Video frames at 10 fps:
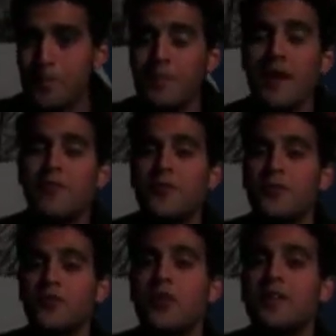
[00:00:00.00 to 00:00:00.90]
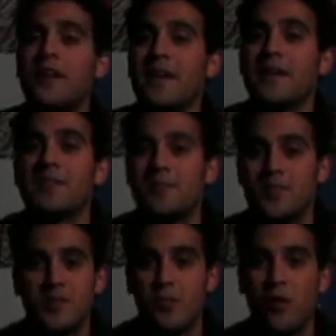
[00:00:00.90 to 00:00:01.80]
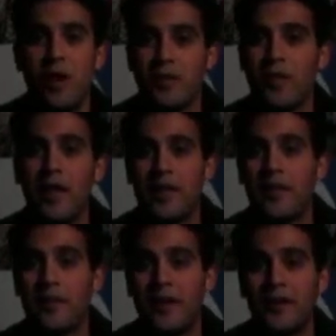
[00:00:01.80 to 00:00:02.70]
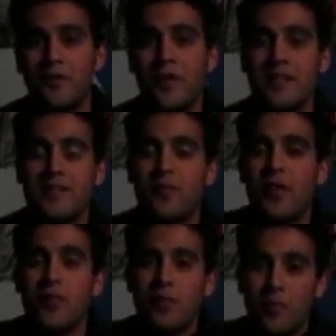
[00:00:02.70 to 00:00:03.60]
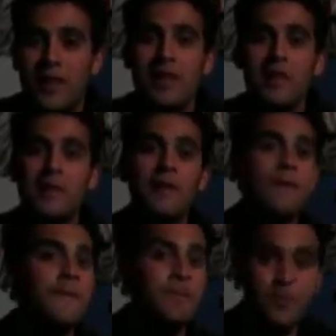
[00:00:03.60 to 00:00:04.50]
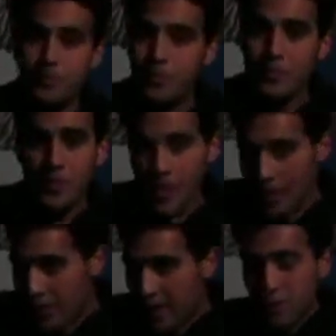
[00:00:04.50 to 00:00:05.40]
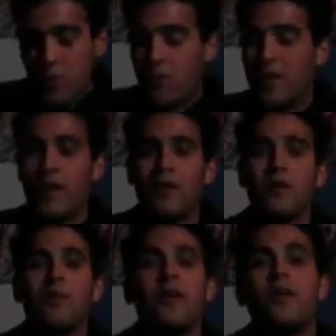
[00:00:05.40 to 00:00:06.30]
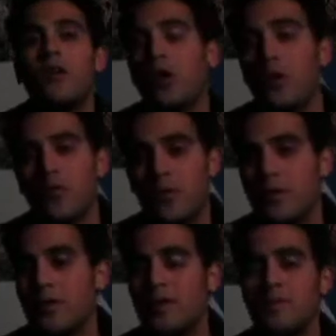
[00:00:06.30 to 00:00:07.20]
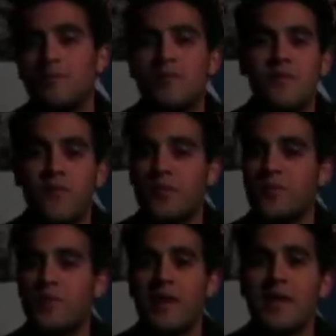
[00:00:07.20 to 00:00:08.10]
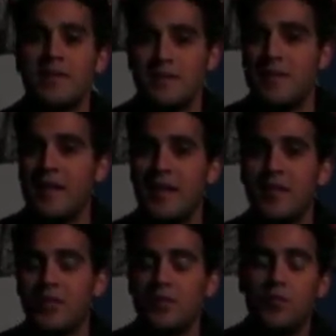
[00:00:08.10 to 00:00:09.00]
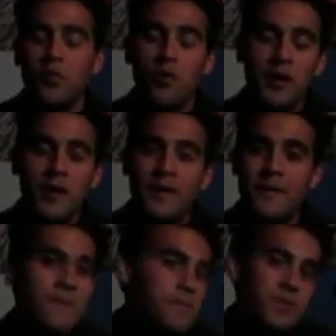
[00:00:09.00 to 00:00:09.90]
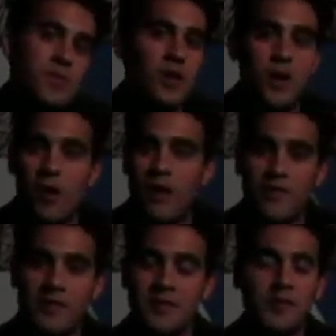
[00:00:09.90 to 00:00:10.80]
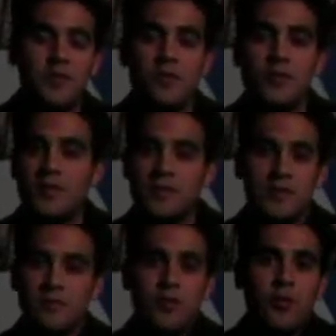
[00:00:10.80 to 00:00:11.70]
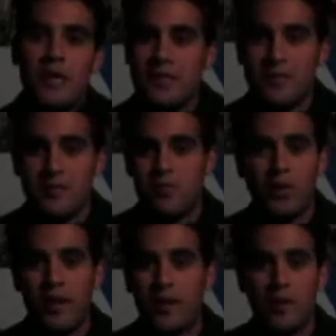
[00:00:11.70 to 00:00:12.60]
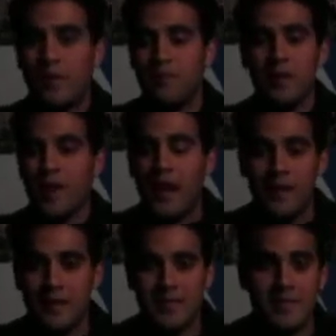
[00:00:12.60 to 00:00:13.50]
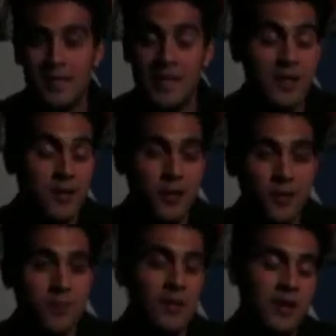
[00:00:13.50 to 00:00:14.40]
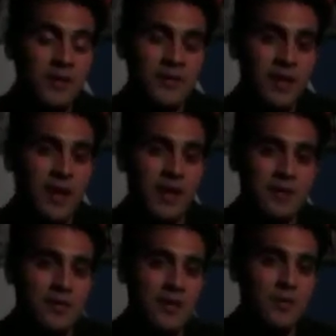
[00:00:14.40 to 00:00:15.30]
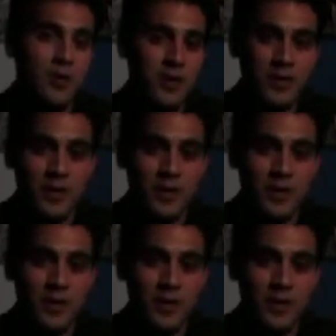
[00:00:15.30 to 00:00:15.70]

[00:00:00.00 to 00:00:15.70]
And for Detroit, that gets him just more athletic, better defensively up the middle. They can move Miguel Cabrera over to first base and DH him more. Obviously the dude is the greatest player in the galaxy, hitter, at least in the galaxy, but,